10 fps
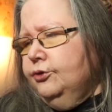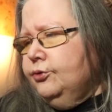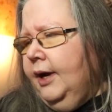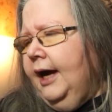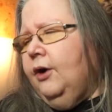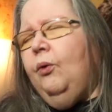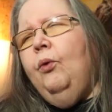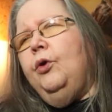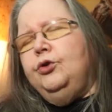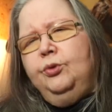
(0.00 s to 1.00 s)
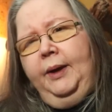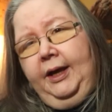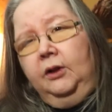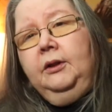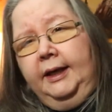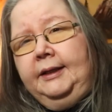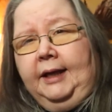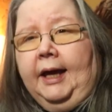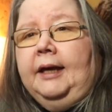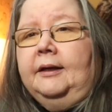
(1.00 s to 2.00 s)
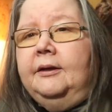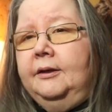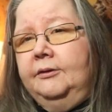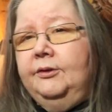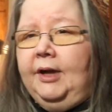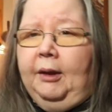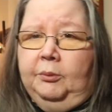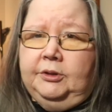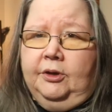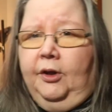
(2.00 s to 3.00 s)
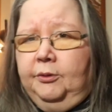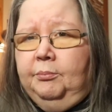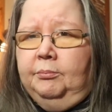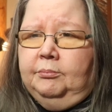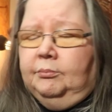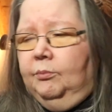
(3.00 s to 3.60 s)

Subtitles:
track or trail, and I would call them